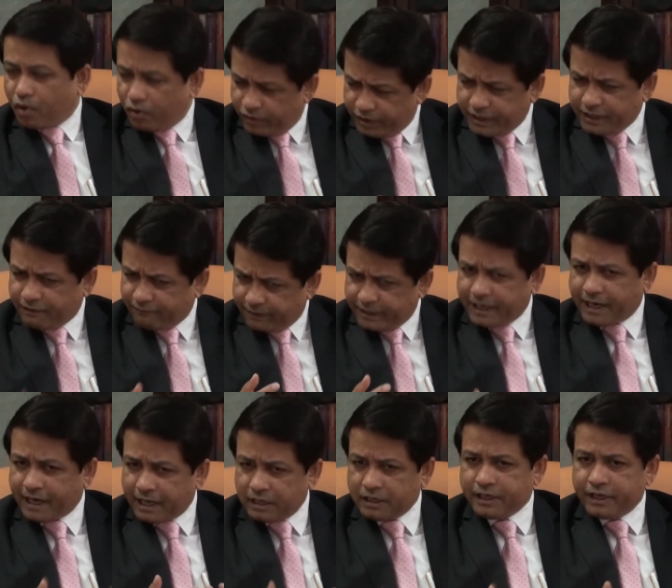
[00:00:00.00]
already a very
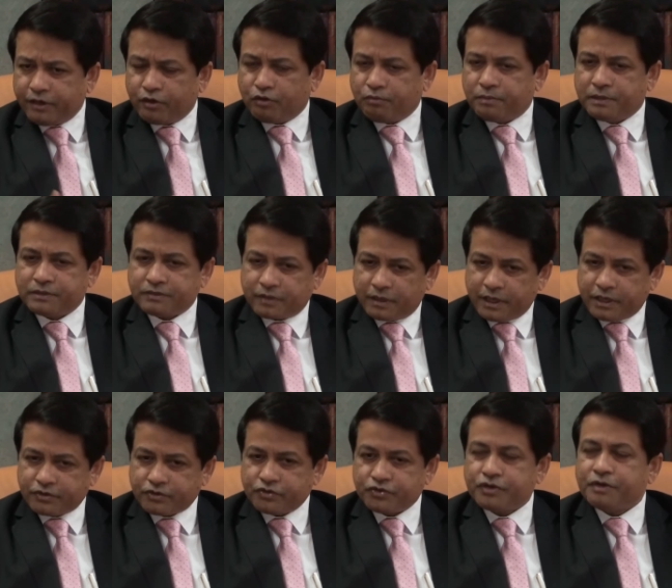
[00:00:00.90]
healthy, robust
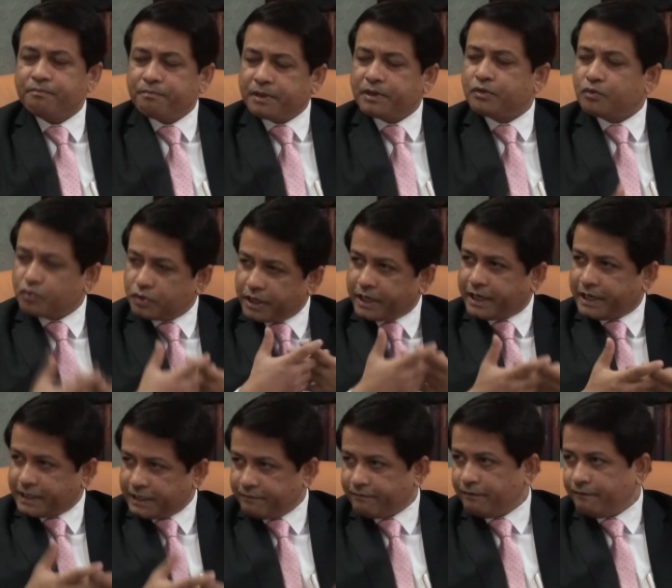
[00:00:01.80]
relationship, but to
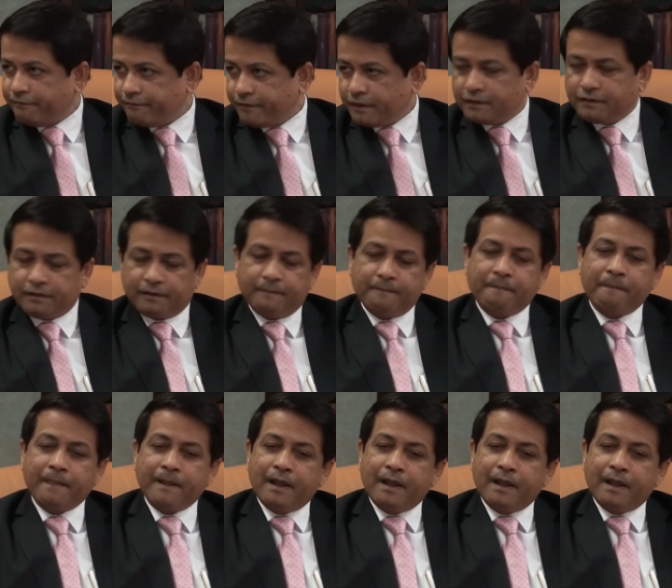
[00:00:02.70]
take it even further.